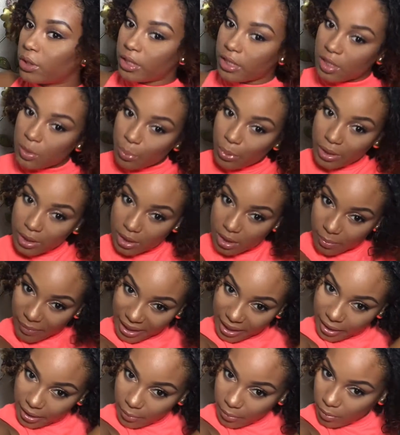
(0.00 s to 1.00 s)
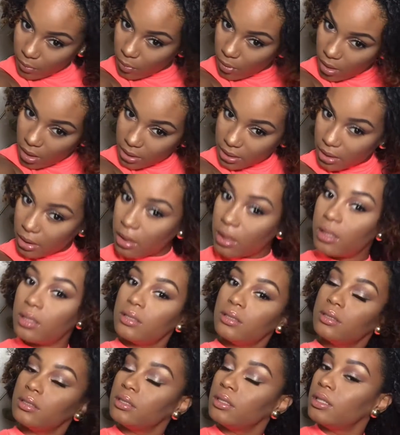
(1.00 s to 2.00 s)
gonna spritz my hair with
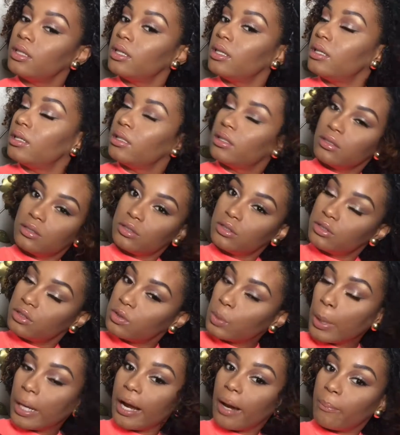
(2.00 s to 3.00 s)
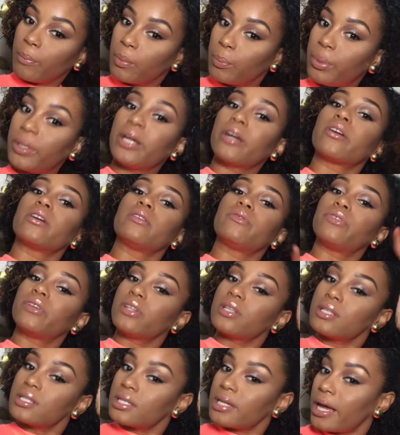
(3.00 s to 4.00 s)
water so I can prepare it for
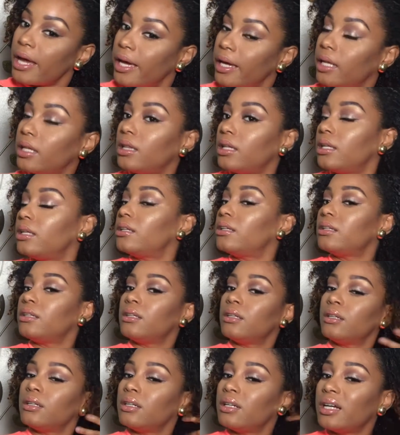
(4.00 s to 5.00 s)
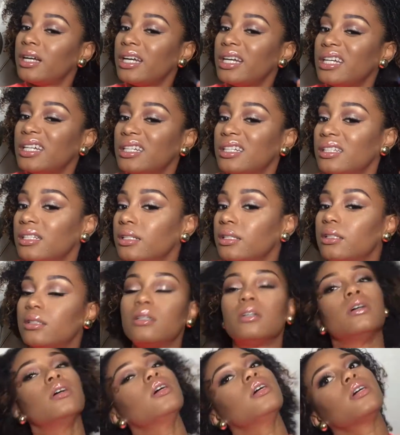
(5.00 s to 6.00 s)
the style. And
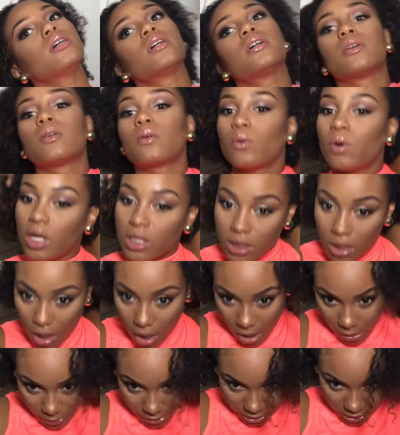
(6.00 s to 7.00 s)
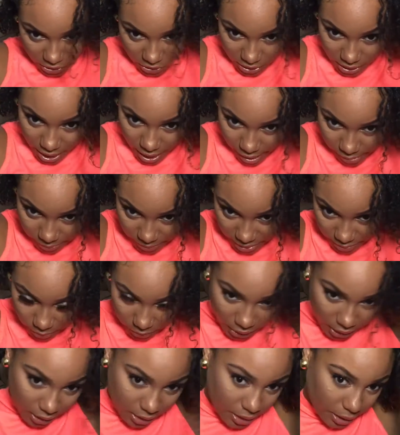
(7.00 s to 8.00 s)
water always just helps
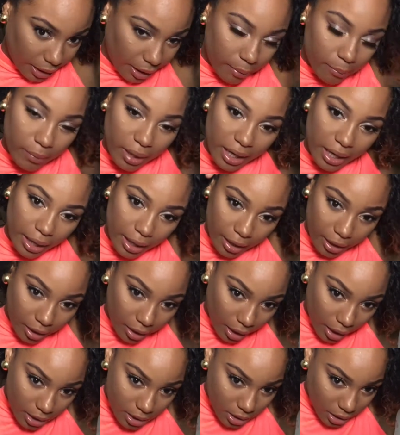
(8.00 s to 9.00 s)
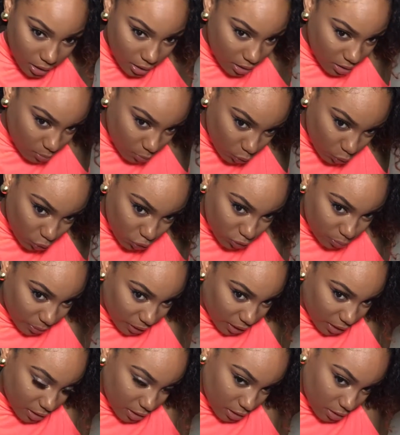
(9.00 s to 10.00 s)
me to get my hair nice and smooth
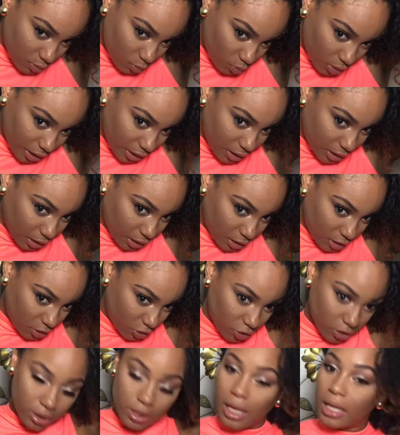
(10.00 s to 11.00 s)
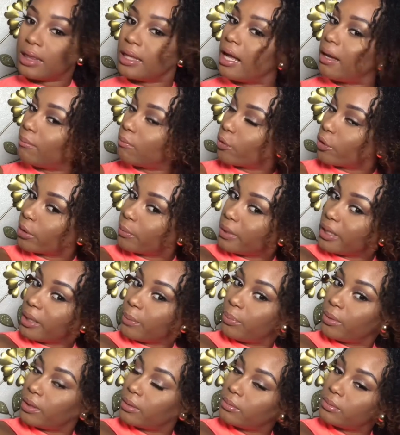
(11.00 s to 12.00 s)
because it's wet. It's just a lot more
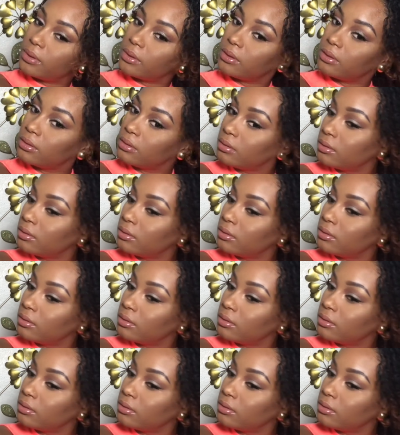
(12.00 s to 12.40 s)
manipulable.